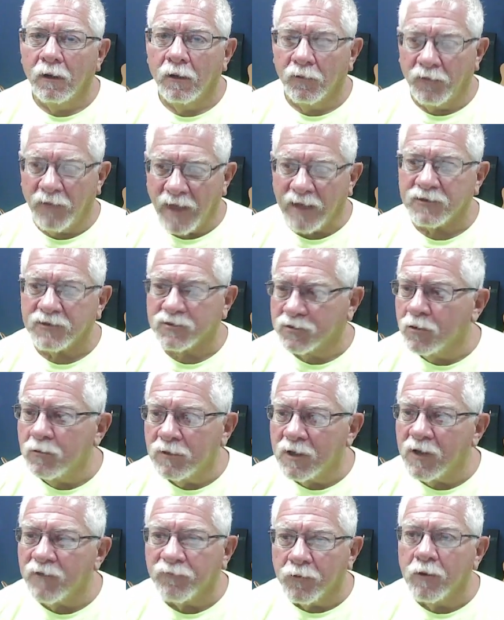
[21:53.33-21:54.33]
That's two
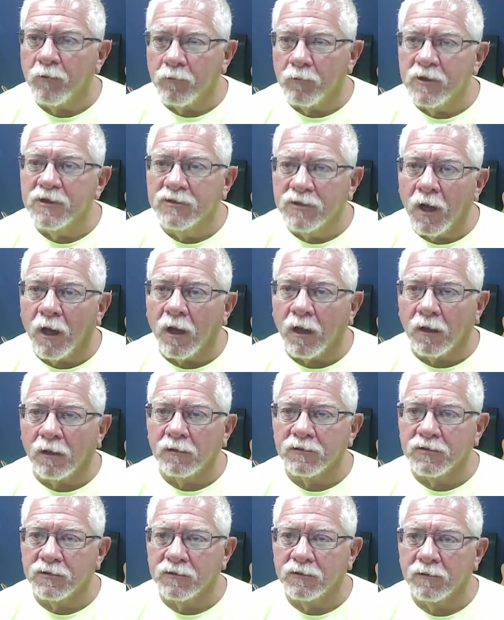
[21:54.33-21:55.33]
different
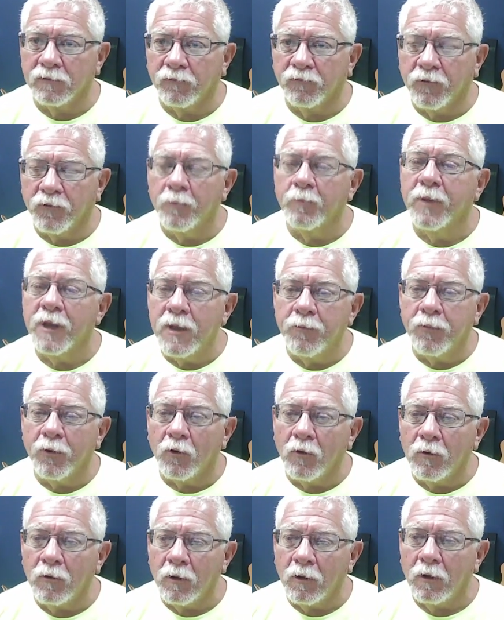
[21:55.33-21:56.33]
results from
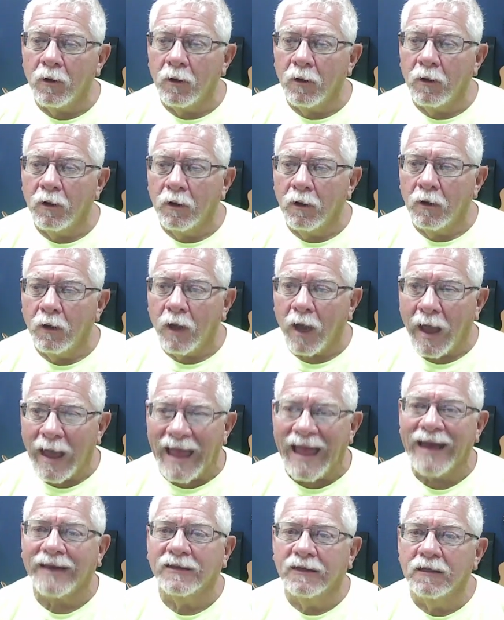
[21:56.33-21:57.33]
people
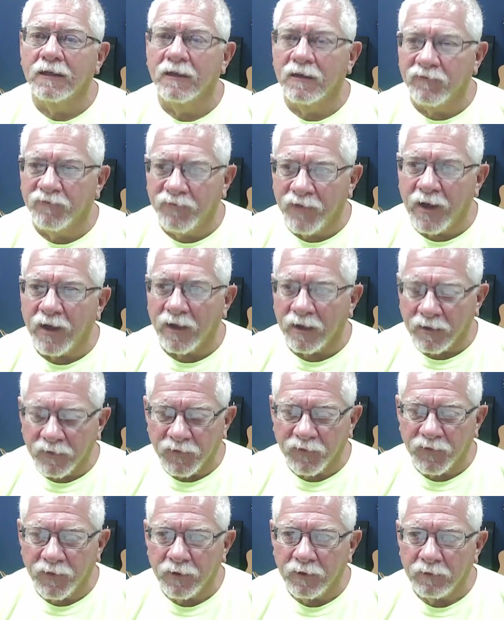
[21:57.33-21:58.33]
acting in faith,
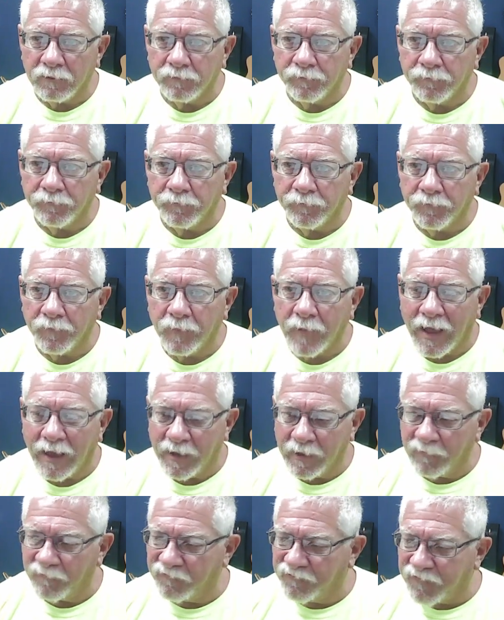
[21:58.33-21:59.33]

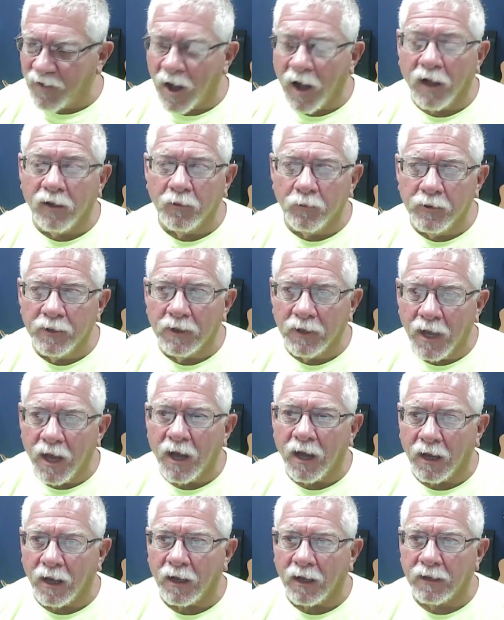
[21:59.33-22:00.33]
following
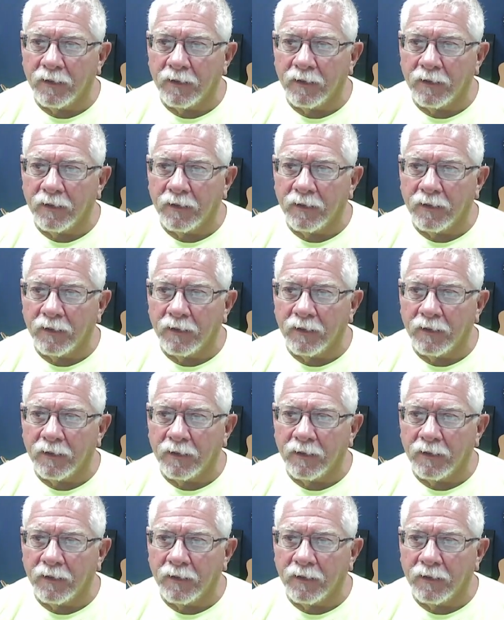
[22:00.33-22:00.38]
God.